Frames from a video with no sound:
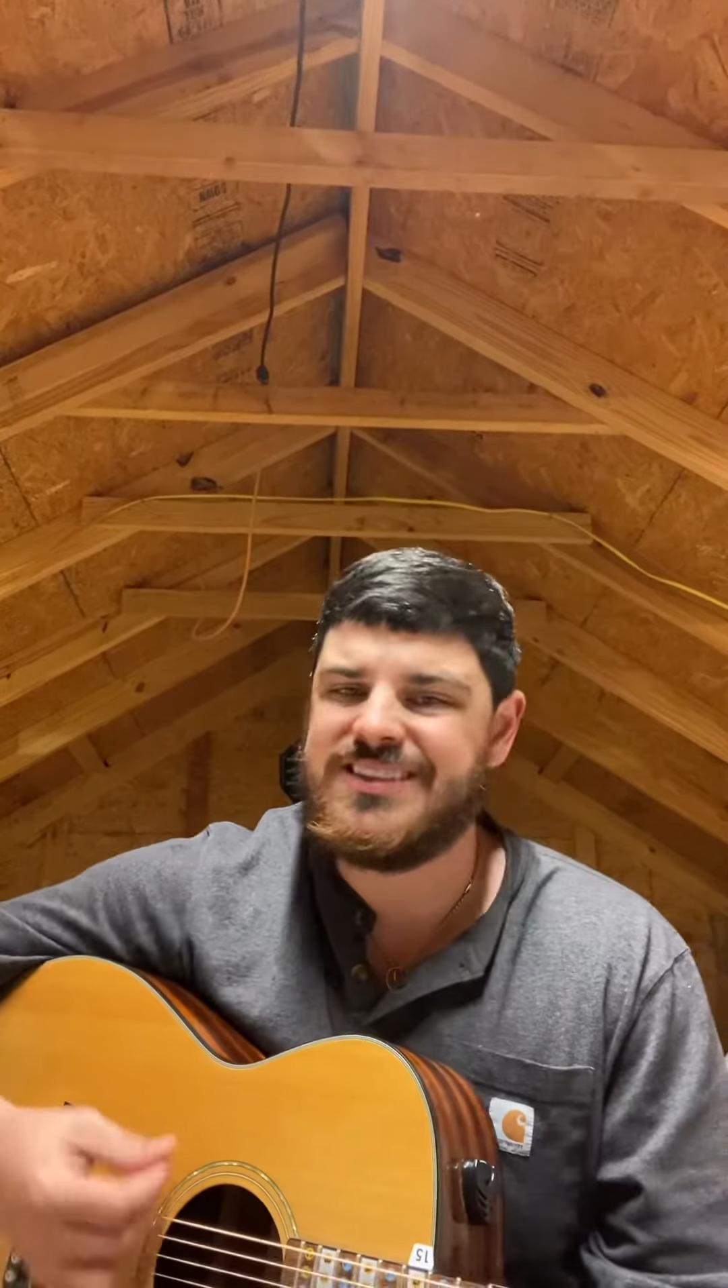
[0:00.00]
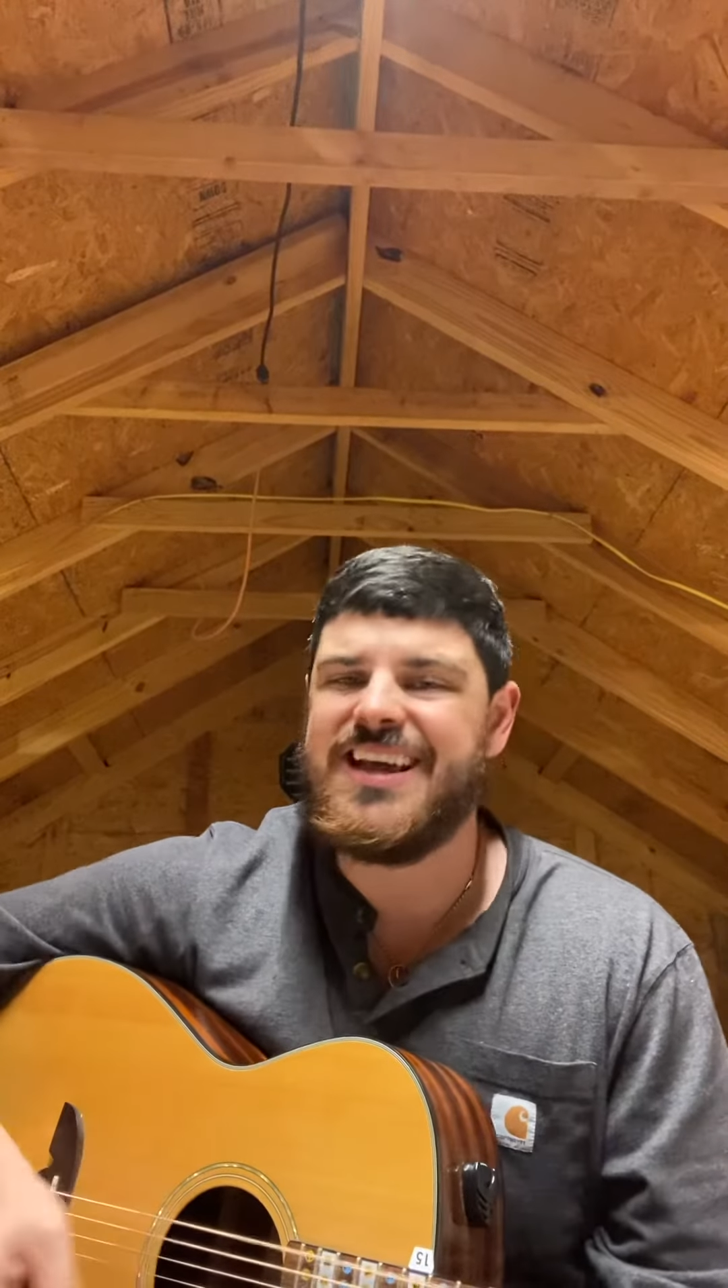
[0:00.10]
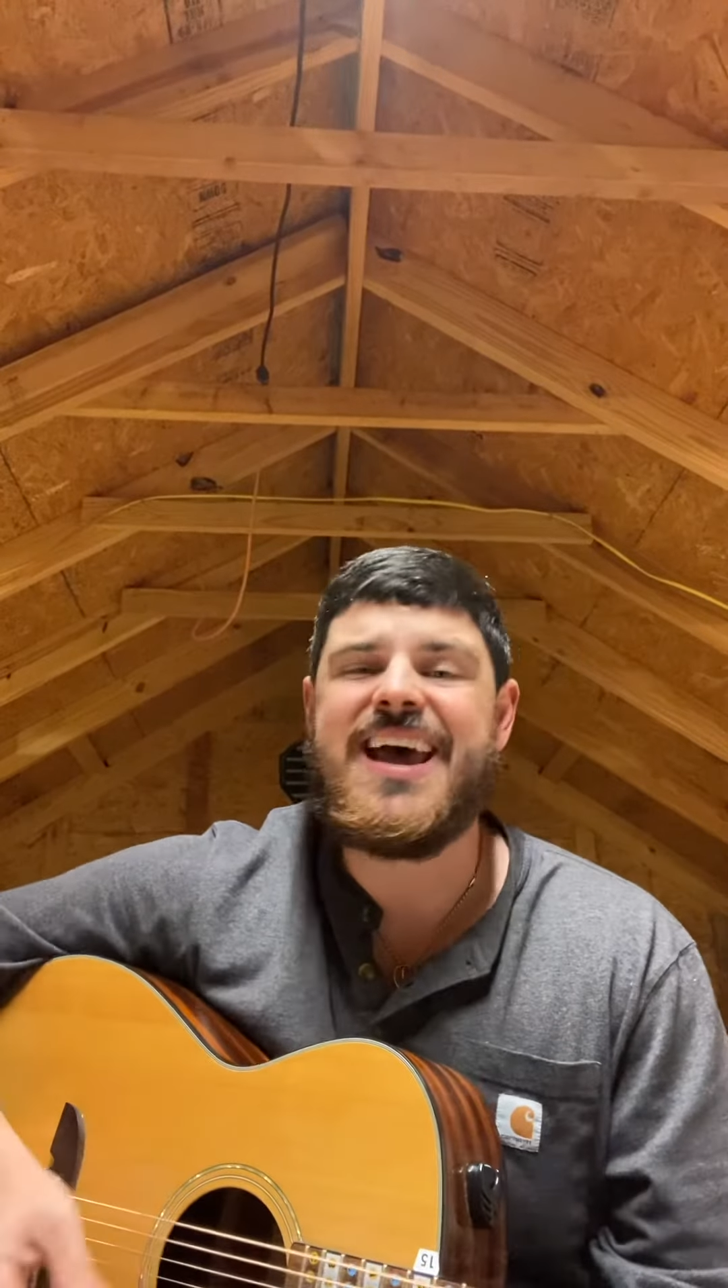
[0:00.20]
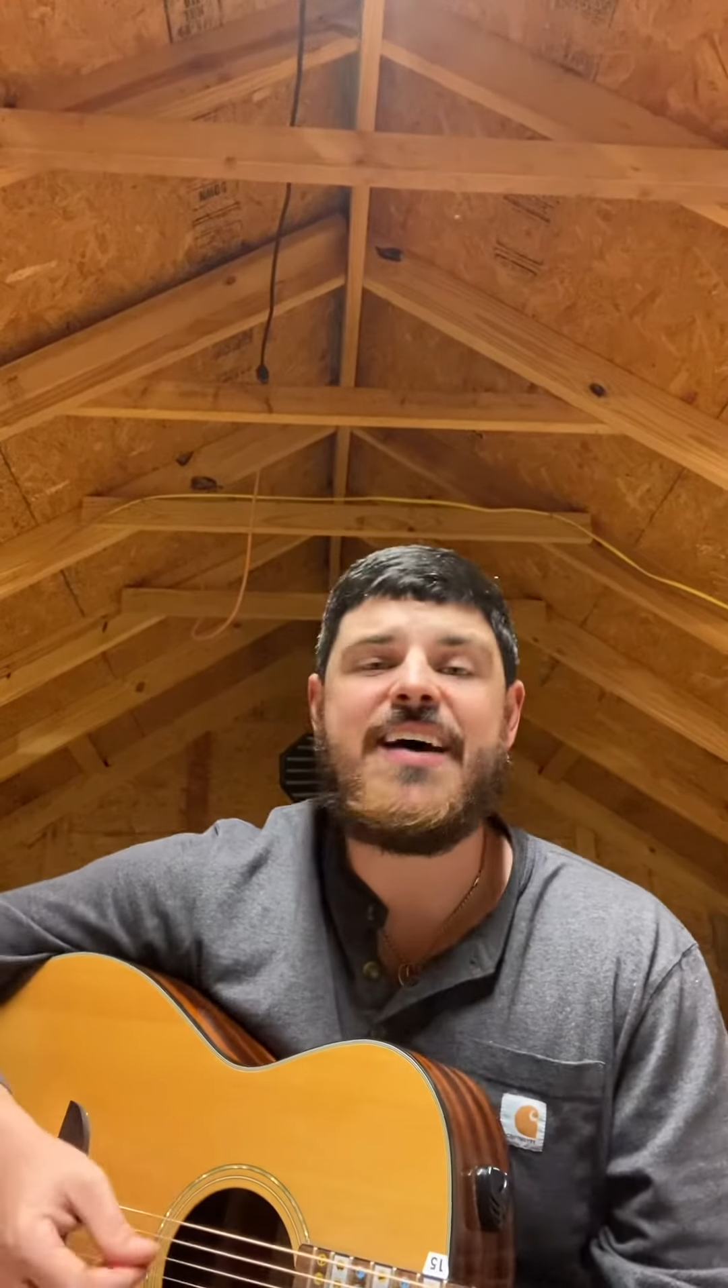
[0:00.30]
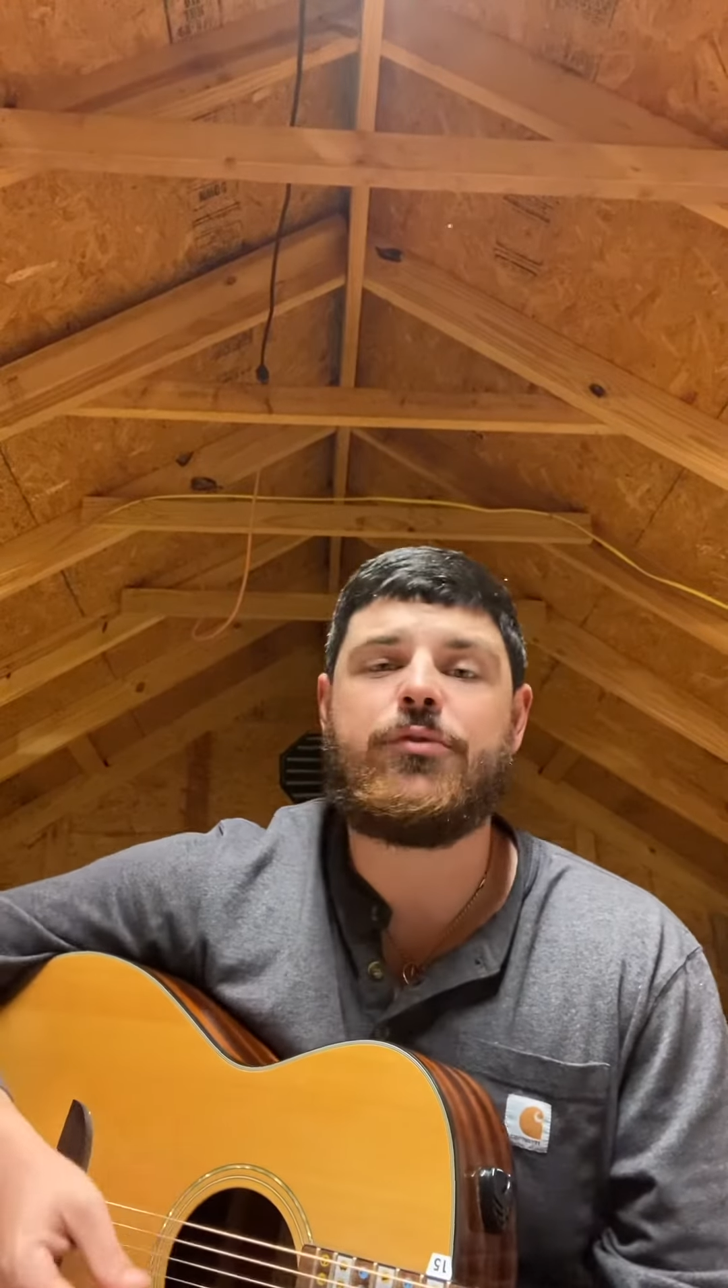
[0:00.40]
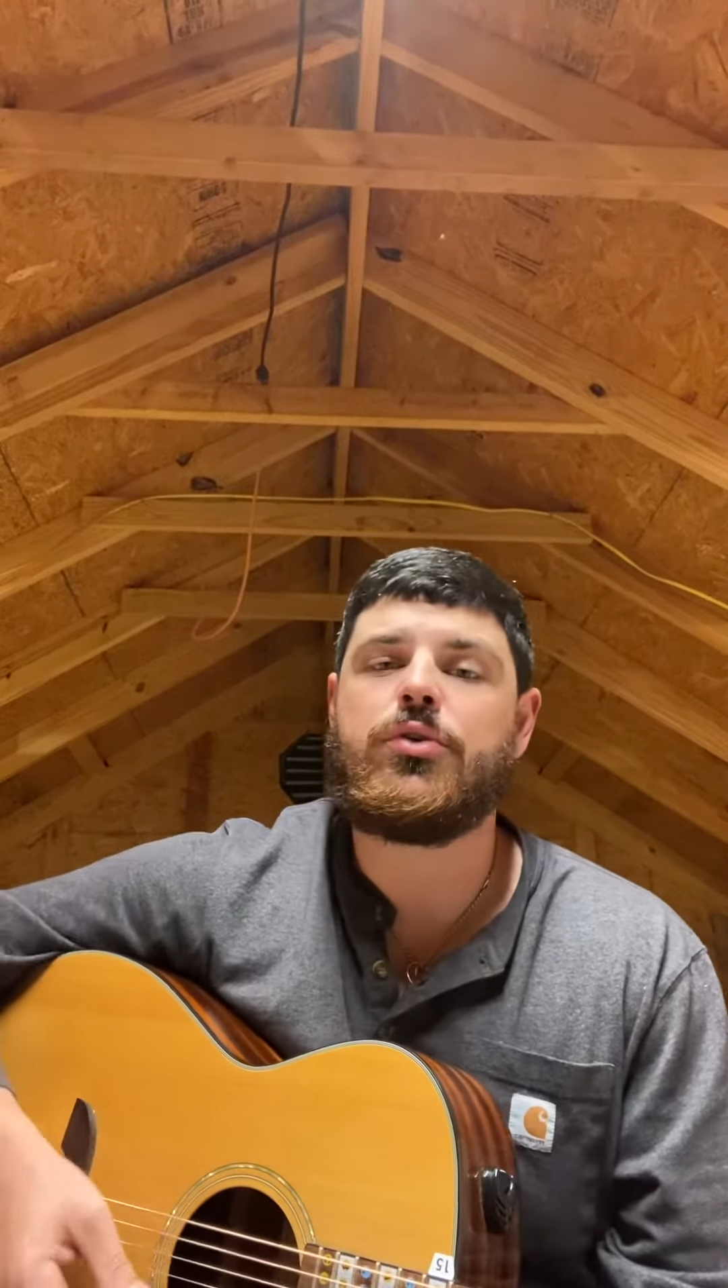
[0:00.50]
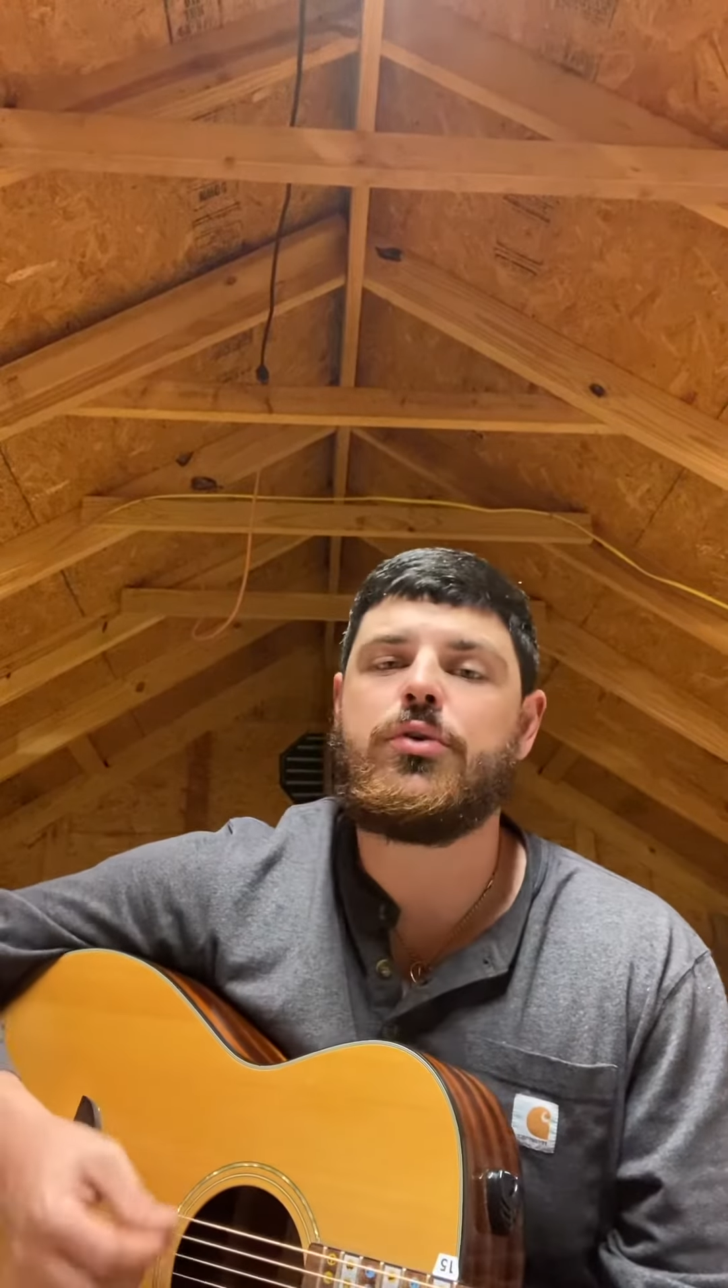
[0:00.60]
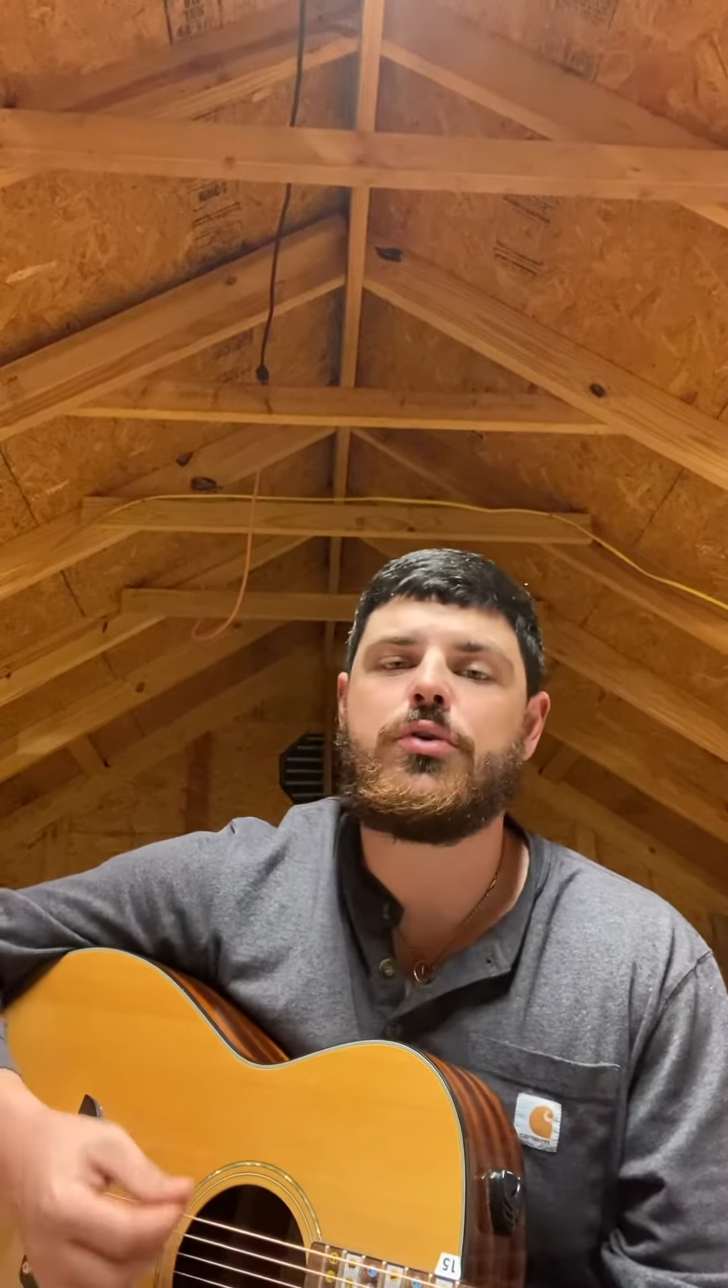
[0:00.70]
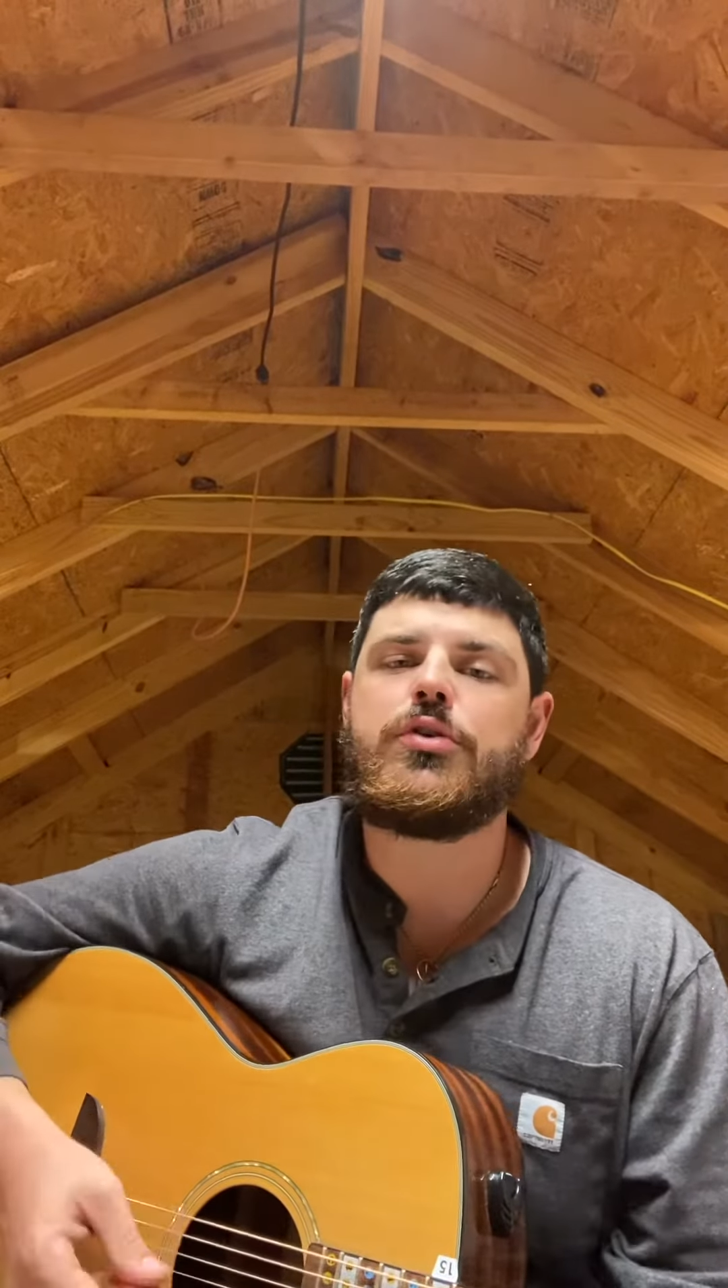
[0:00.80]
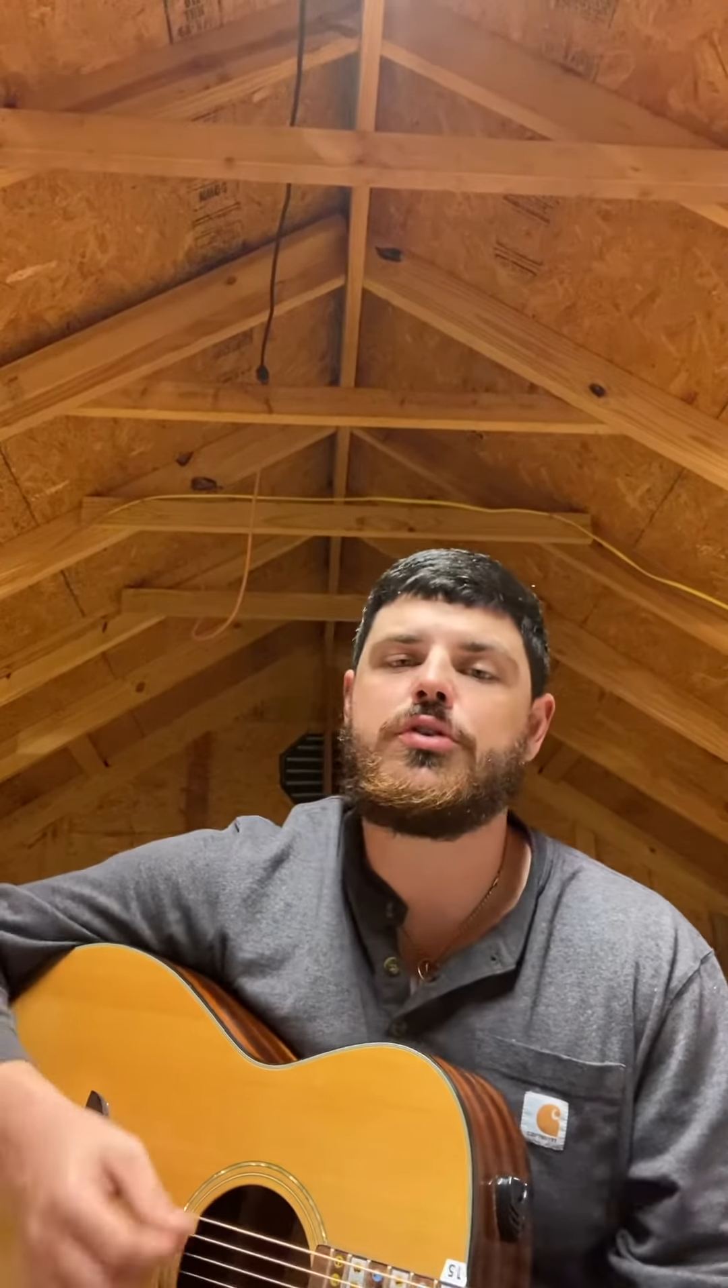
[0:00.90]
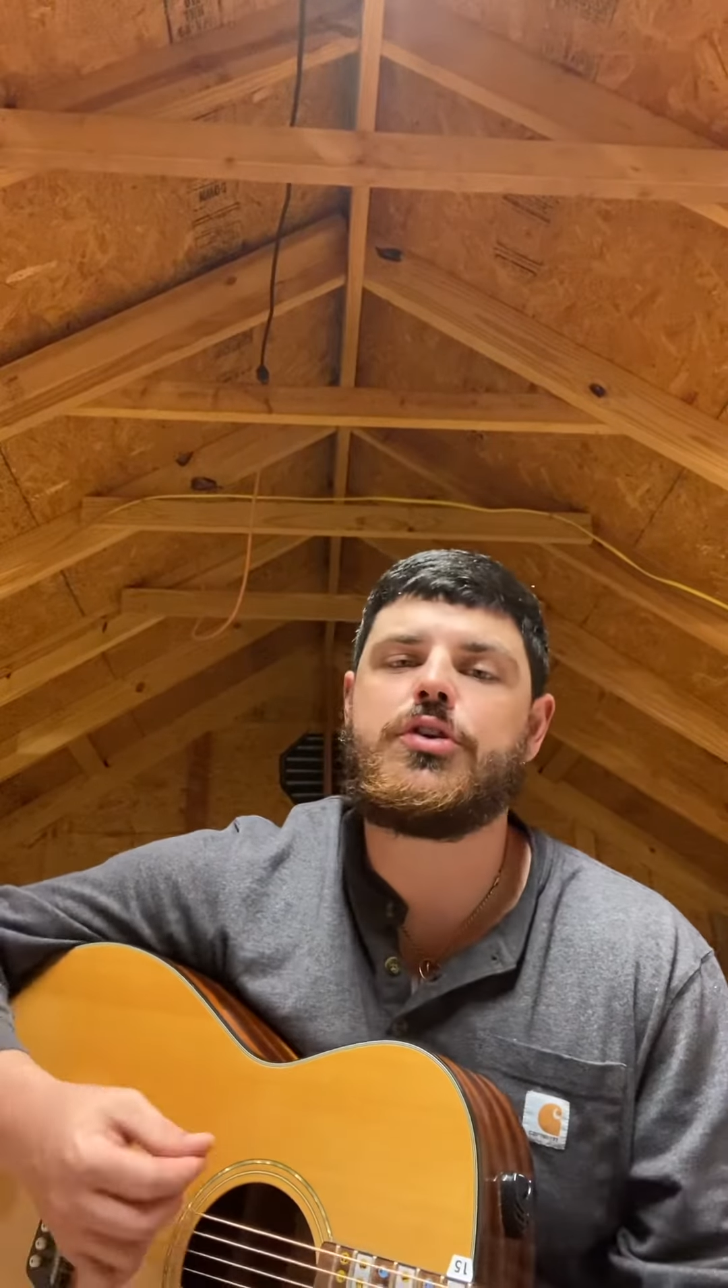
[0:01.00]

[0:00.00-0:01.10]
devil